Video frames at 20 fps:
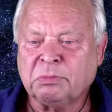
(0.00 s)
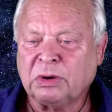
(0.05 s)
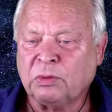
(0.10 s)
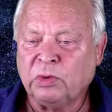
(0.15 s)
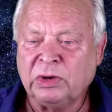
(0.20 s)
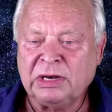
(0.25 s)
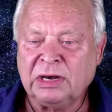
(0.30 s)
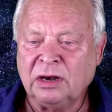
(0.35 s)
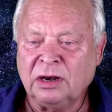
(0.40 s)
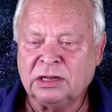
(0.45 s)

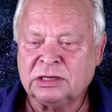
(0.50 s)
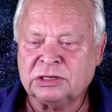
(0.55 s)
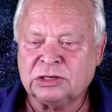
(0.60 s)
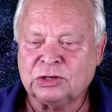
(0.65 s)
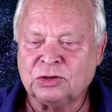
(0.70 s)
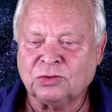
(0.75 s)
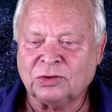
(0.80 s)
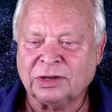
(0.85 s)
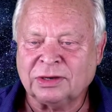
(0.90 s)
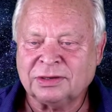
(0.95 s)
But we didn't
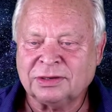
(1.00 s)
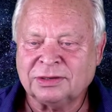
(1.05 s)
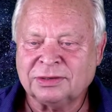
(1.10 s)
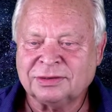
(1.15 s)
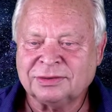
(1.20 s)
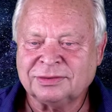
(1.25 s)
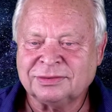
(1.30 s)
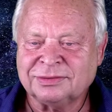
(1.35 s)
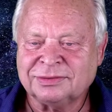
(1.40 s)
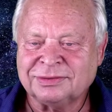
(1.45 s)
listen to it,
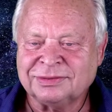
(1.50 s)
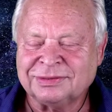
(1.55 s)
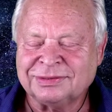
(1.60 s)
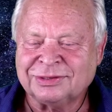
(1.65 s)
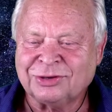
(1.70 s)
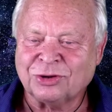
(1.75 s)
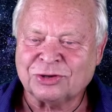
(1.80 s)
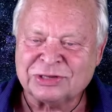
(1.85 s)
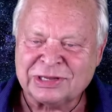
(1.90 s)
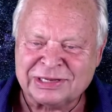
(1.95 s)

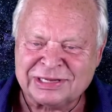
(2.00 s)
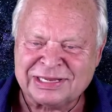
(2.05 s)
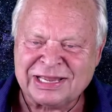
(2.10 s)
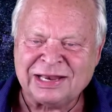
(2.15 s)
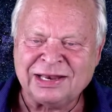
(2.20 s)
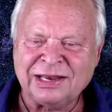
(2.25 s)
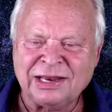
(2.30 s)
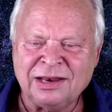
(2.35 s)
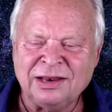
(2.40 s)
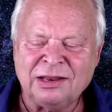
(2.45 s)
because they
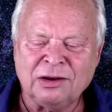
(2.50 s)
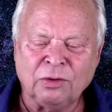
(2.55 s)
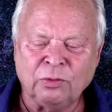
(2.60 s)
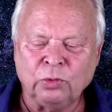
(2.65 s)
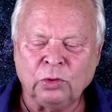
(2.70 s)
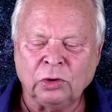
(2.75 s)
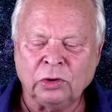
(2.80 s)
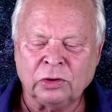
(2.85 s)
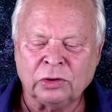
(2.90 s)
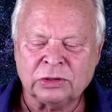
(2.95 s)
said in the
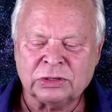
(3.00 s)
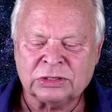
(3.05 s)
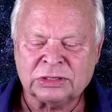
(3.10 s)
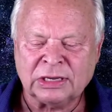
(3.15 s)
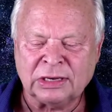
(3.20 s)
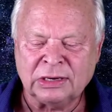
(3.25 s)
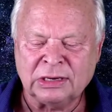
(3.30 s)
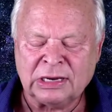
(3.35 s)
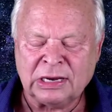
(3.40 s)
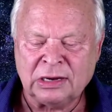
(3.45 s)

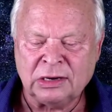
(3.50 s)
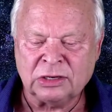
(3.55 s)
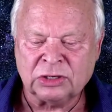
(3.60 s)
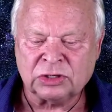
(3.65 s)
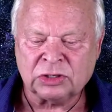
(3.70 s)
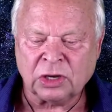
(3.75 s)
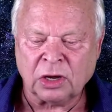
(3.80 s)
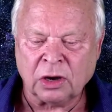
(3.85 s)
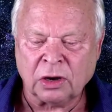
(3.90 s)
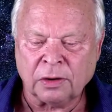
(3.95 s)
words and in the
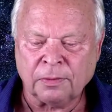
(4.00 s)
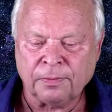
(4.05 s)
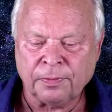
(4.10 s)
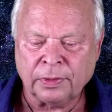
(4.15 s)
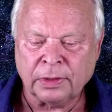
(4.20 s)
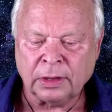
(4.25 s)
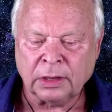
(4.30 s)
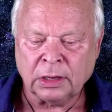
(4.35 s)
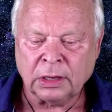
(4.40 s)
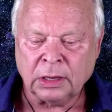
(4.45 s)
song,
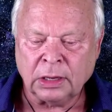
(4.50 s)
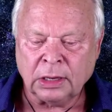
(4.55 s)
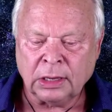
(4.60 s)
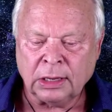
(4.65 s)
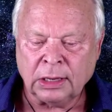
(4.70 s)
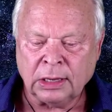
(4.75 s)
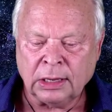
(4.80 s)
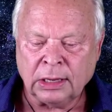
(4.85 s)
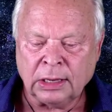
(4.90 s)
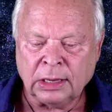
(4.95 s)

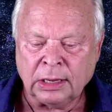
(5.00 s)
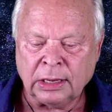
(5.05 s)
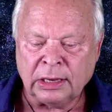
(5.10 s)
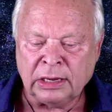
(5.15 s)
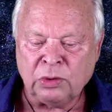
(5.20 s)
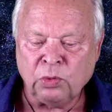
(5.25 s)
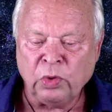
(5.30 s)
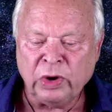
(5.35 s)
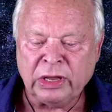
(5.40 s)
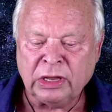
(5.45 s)
uh,
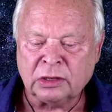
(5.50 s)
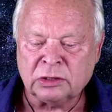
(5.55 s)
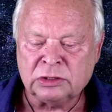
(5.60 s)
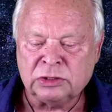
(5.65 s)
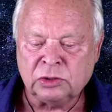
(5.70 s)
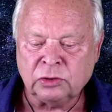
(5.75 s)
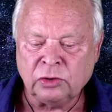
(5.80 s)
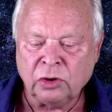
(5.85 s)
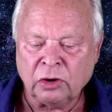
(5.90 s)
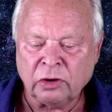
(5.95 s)
it
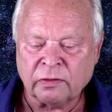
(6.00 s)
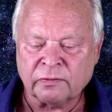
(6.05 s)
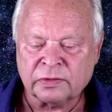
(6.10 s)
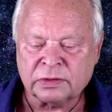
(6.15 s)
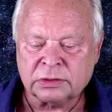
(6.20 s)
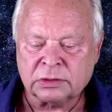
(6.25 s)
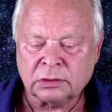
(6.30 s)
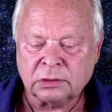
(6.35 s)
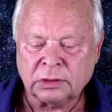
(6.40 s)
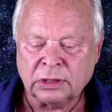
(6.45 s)
weakens your
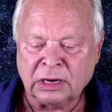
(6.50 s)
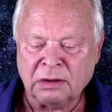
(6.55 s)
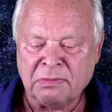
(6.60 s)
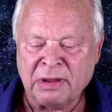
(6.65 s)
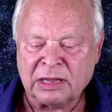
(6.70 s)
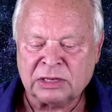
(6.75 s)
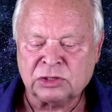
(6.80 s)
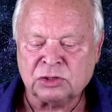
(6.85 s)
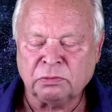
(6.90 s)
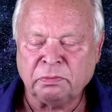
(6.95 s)
nerves. It
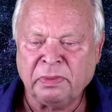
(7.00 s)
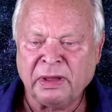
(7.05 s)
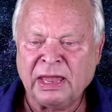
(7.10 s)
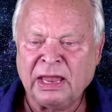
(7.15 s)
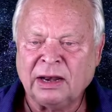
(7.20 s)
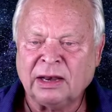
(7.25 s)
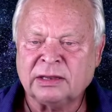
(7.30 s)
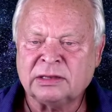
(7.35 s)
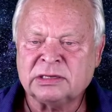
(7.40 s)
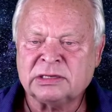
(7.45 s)
makes you
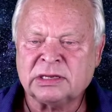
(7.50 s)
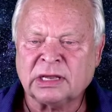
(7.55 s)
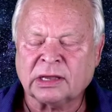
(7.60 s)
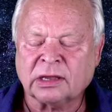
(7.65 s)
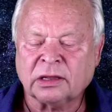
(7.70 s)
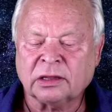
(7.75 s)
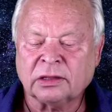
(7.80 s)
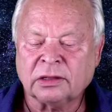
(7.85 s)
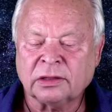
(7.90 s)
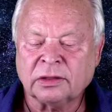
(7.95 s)
pale and
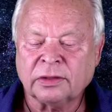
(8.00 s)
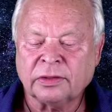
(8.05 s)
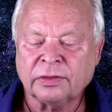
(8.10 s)
sick.